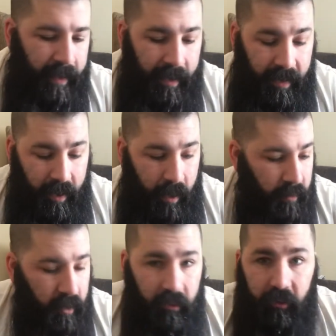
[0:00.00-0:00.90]
And then I'm
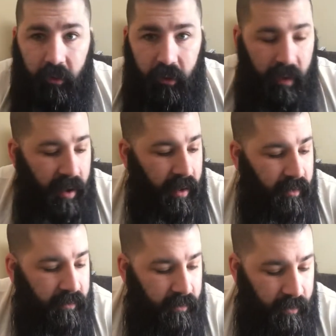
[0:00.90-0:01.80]
going to show you
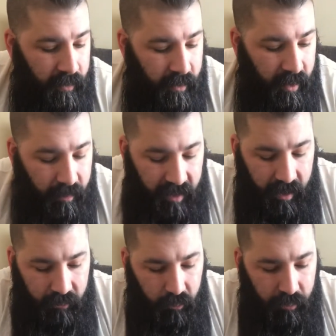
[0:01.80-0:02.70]
guys the
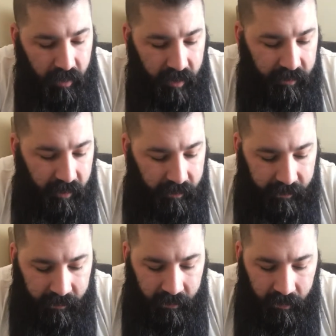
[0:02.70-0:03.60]
actual
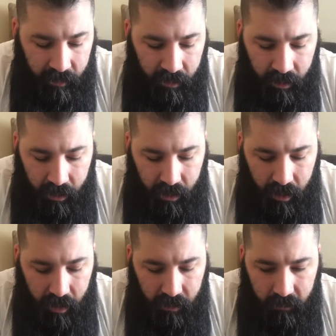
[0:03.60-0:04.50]
process
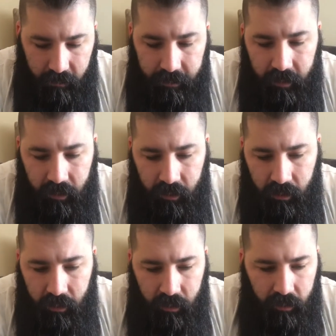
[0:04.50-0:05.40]
of
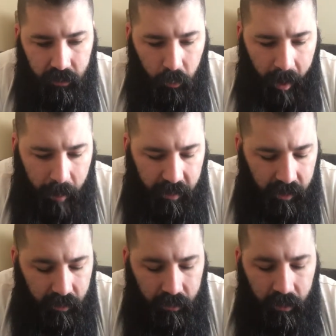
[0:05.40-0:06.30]
the
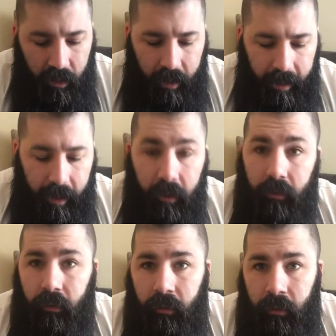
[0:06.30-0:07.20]
wrapping. I
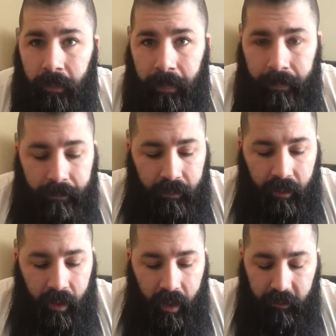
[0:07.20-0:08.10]

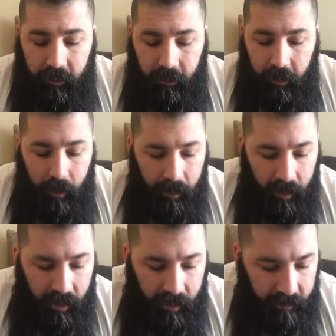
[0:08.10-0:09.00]
should have thought about
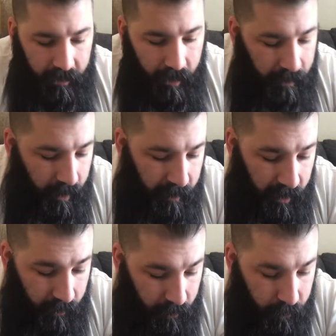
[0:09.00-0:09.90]
it ahead of time, but I'm not
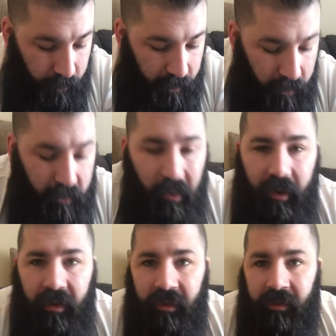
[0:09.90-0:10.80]
going to
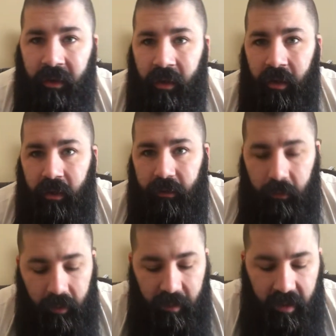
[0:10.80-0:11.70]
re-record this. So
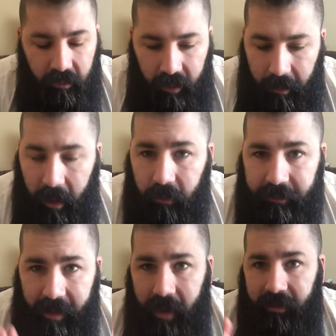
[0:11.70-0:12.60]
give me like about
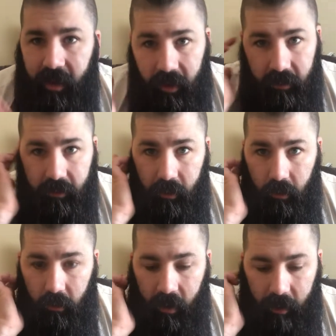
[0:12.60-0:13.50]
5 seconds to go
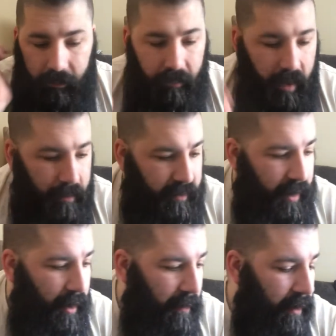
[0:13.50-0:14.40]
grab some paper
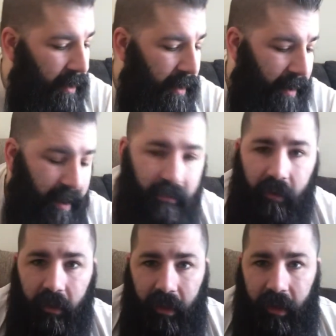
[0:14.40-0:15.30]
towel. I have
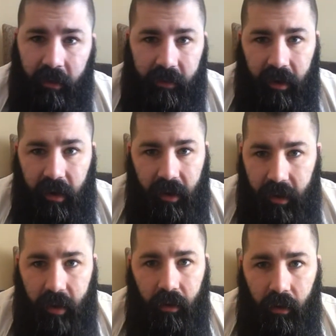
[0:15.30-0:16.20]
everything else I need
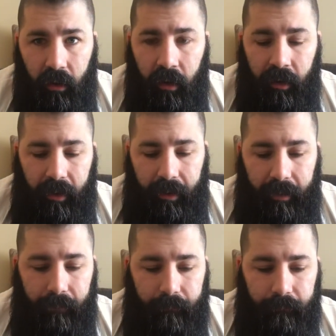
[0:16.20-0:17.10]
here.
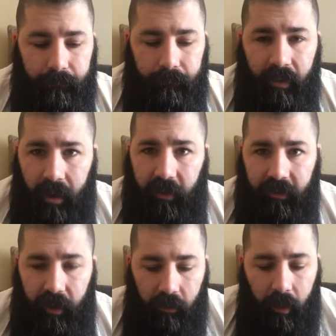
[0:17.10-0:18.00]
I just
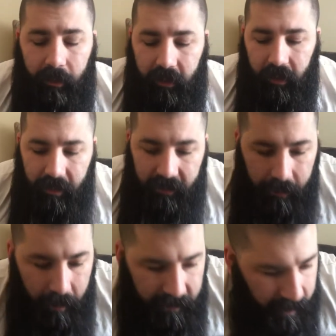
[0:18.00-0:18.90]
got to grab a clean piece of
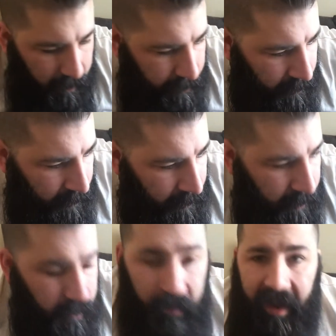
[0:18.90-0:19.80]
paper towel.
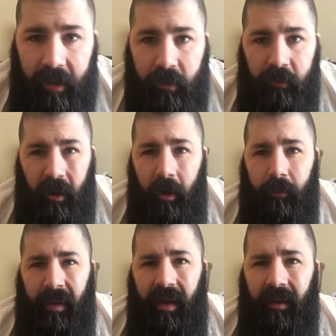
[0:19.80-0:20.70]
You can use gauze
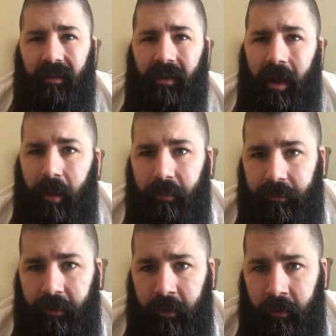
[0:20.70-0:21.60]
pads. I
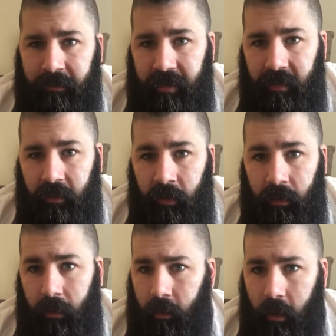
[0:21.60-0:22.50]
prefer Viva,
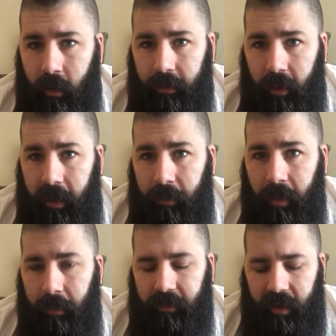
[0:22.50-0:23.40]
the cloth-like
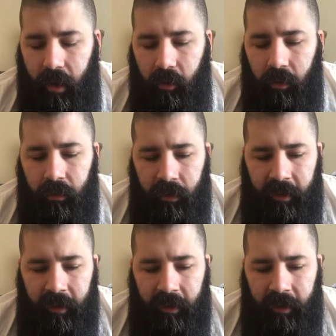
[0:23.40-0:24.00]
paper towel.